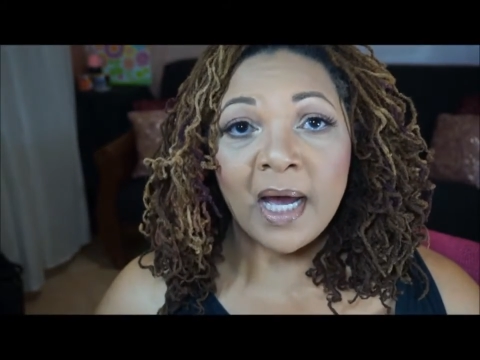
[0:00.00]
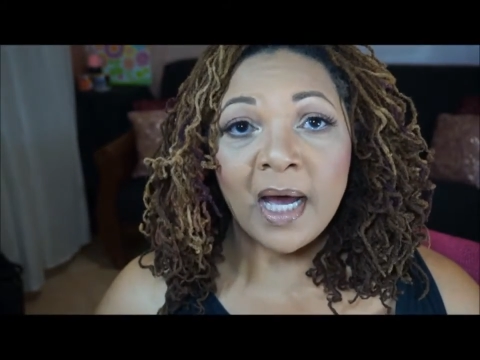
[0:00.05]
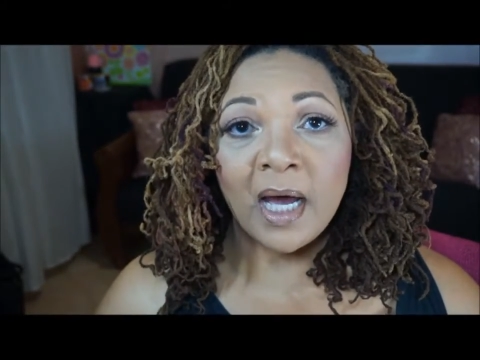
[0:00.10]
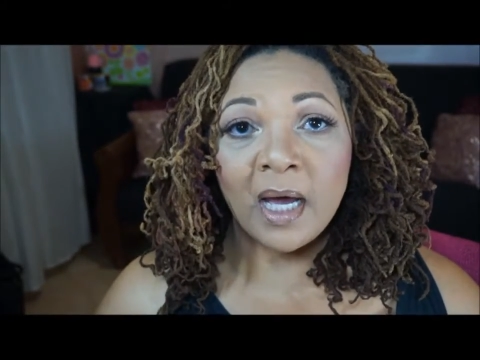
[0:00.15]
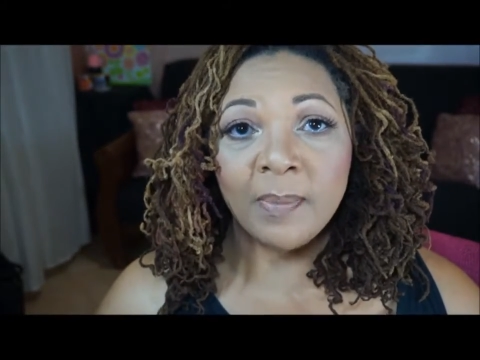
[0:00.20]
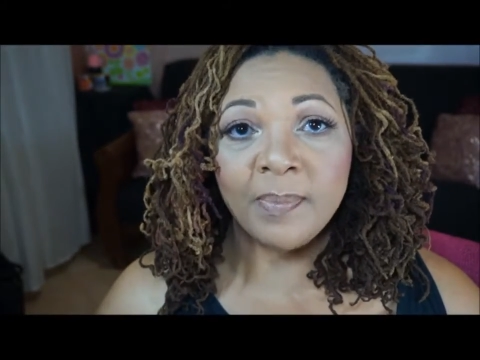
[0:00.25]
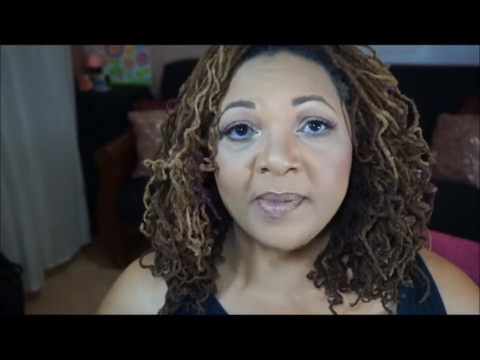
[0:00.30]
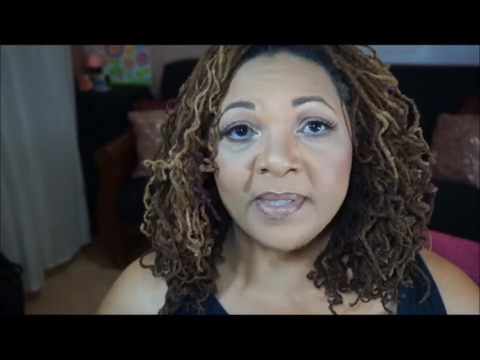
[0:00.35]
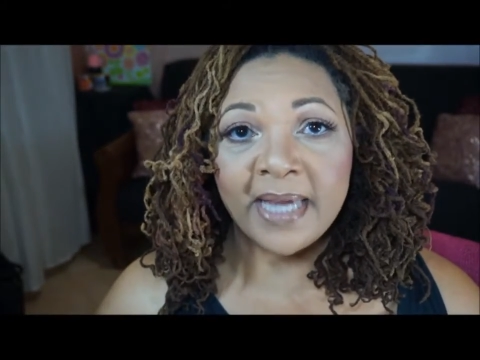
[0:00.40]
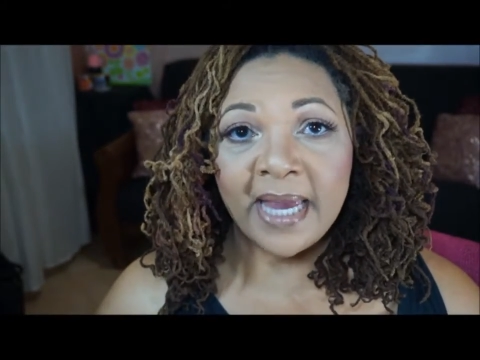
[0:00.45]

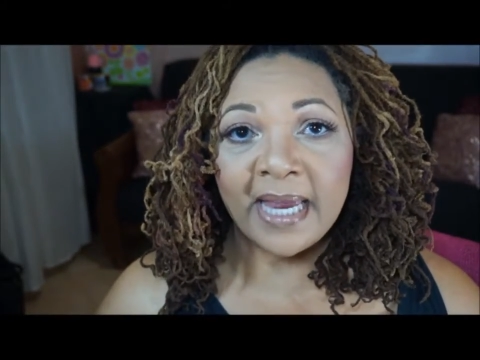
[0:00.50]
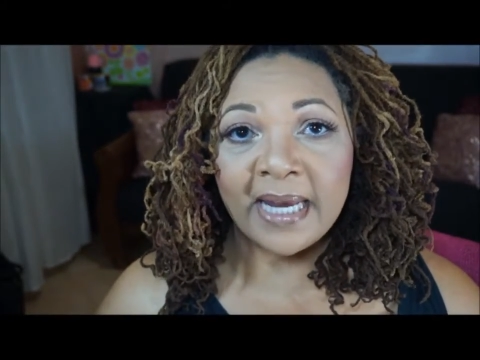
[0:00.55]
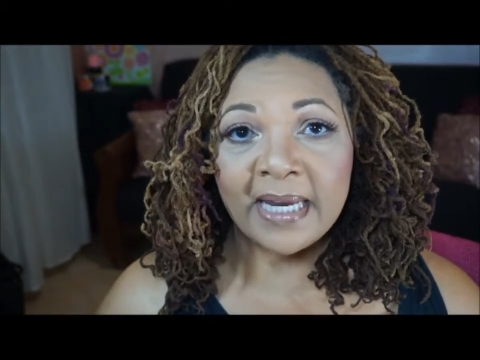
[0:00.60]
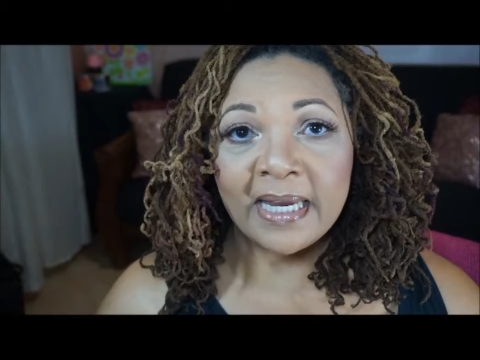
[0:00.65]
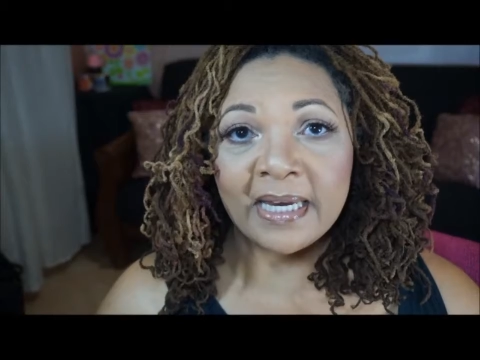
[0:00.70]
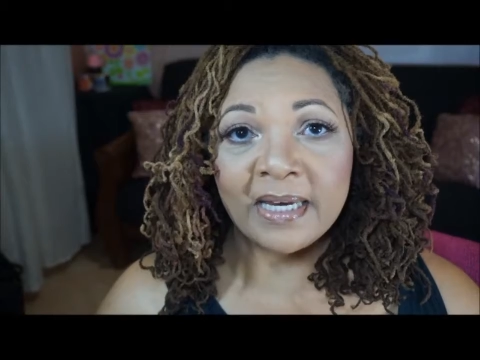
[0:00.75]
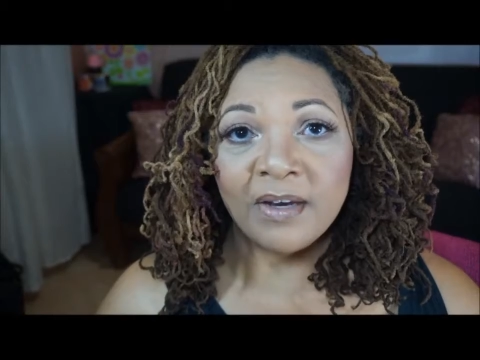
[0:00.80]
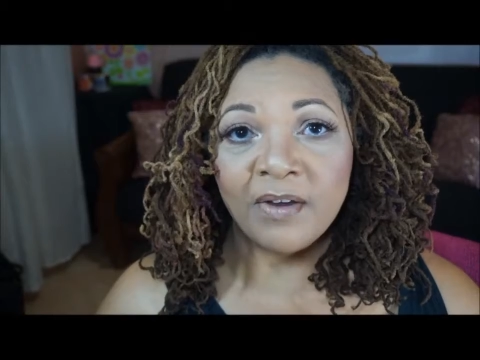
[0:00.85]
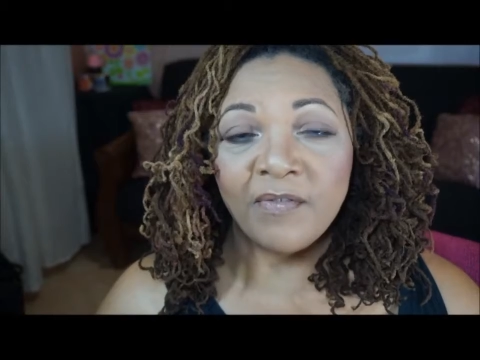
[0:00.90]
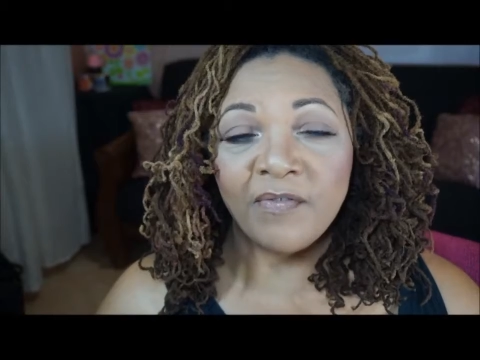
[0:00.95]

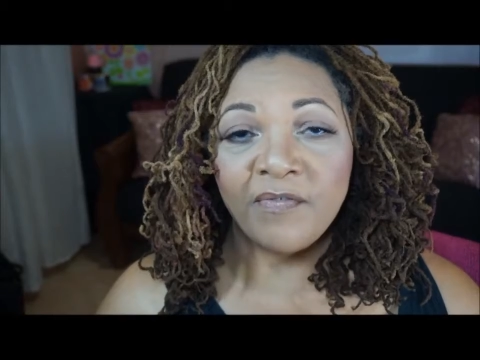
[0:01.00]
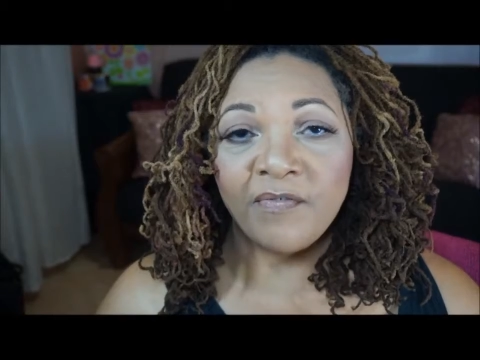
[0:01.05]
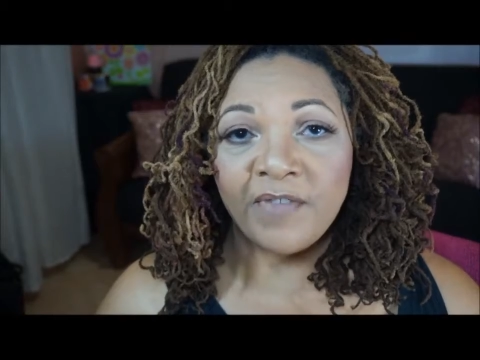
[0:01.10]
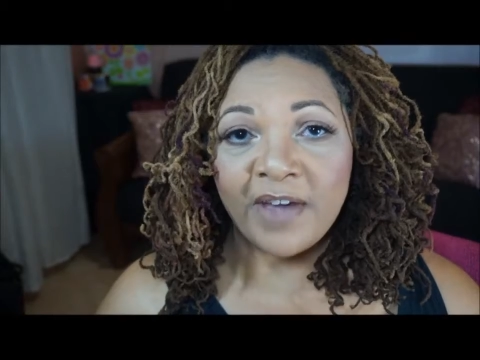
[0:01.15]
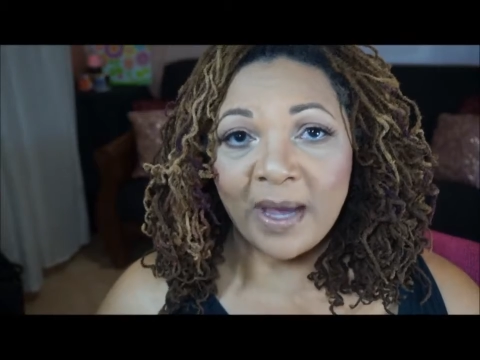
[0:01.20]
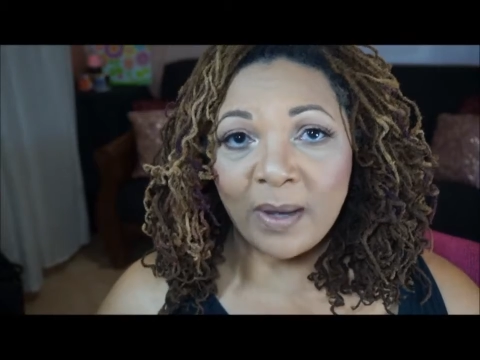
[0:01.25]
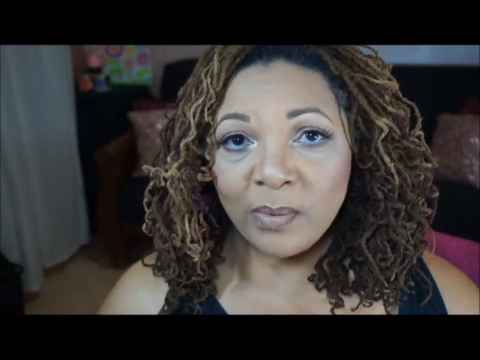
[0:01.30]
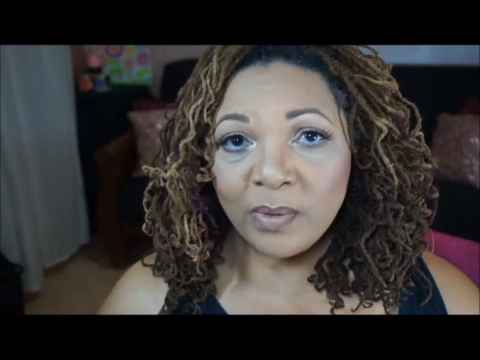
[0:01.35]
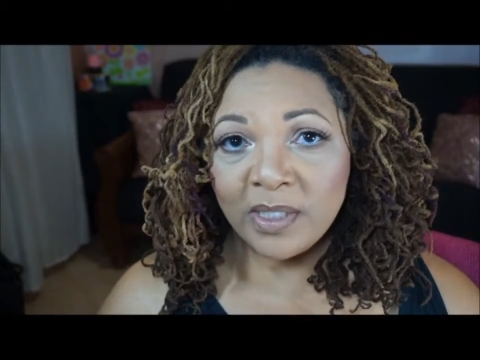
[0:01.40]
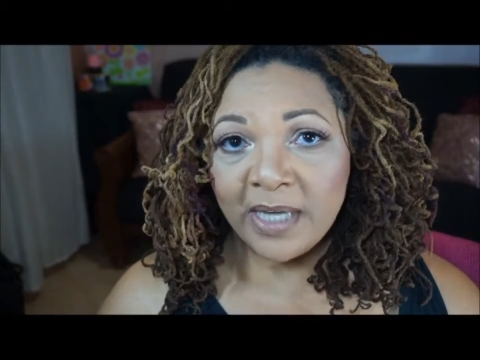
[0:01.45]
updated
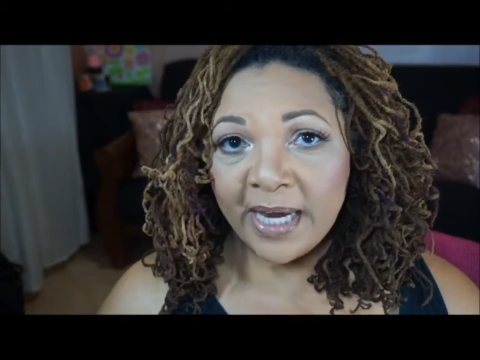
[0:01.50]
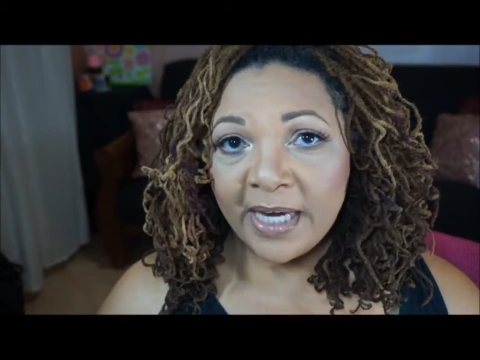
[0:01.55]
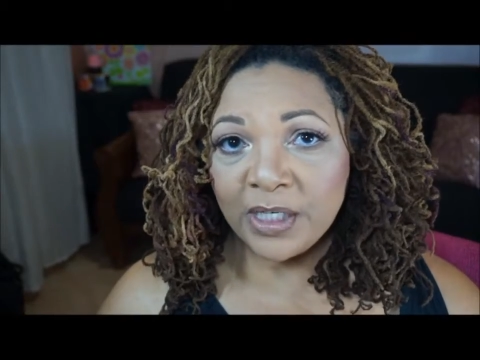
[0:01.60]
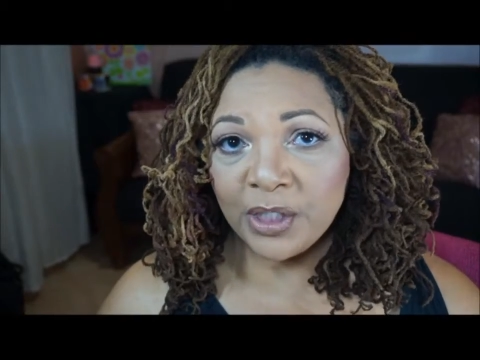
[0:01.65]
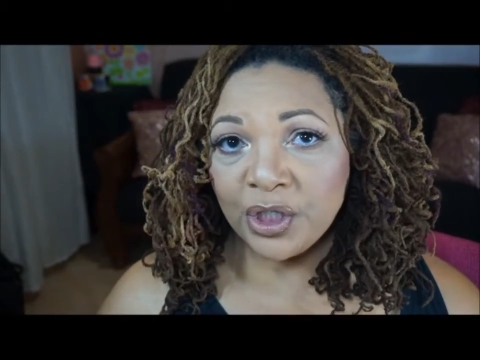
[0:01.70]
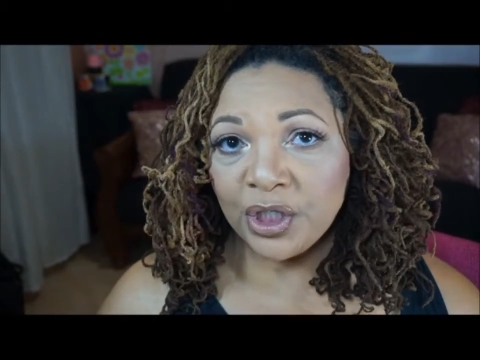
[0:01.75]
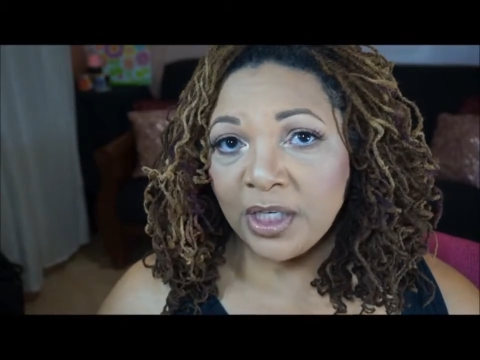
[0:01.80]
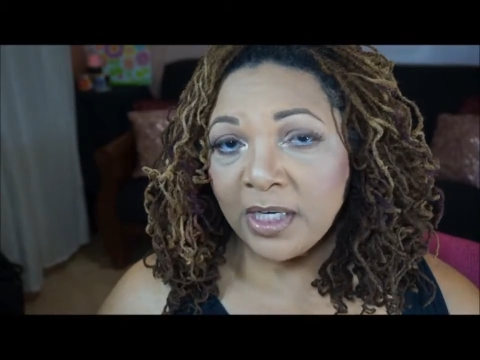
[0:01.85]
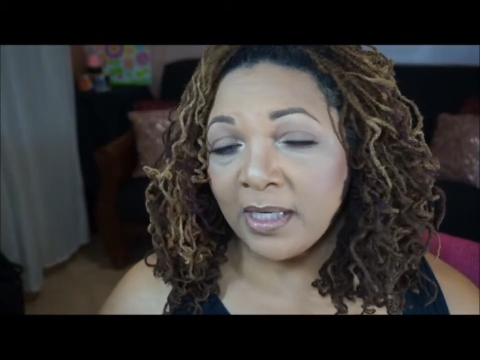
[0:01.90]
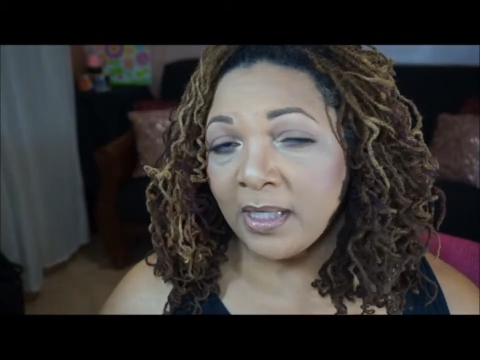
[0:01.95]

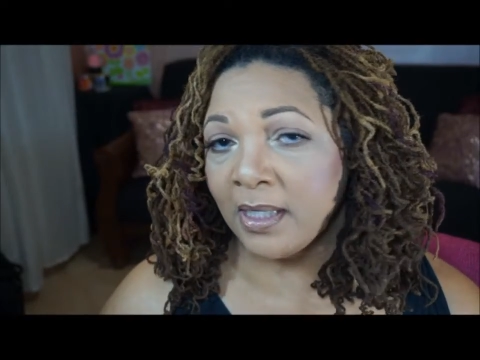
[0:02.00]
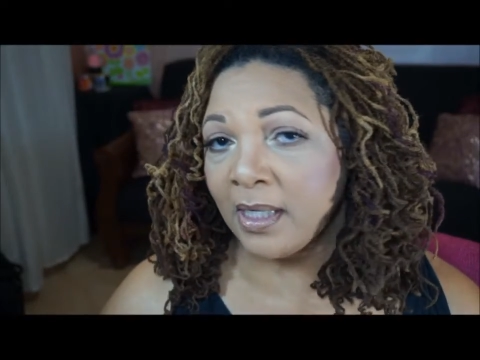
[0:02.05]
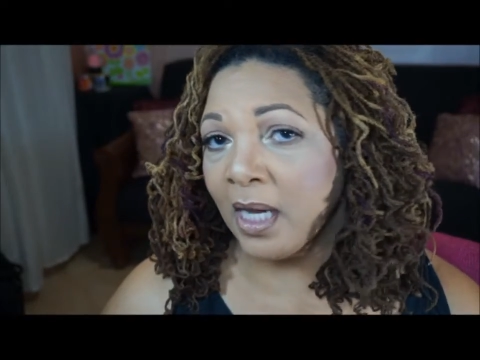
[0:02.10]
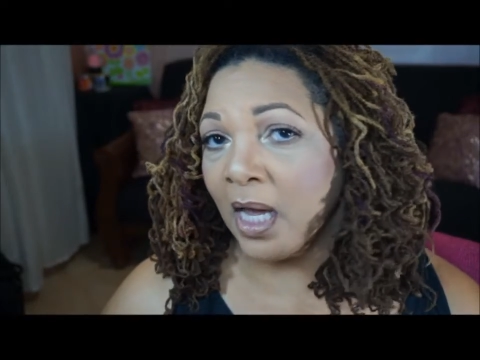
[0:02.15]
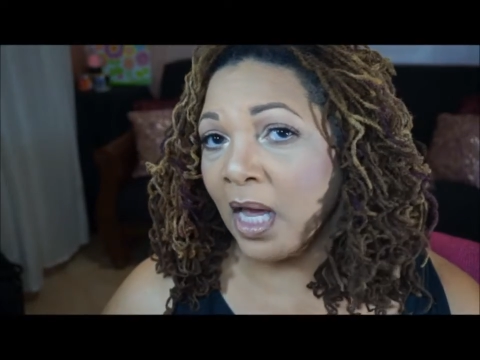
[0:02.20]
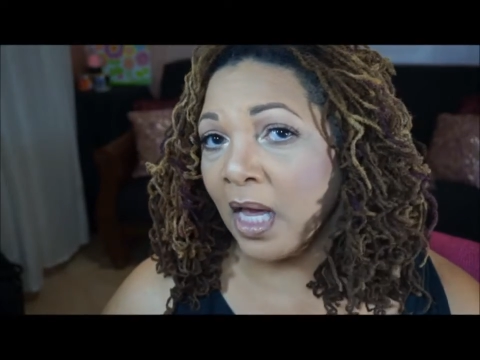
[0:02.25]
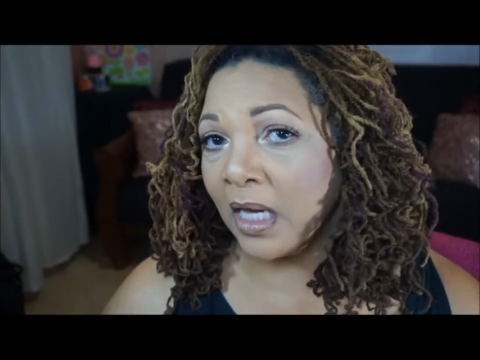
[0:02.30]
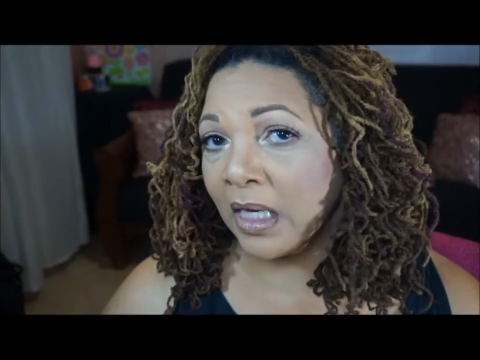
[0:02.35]
foundation,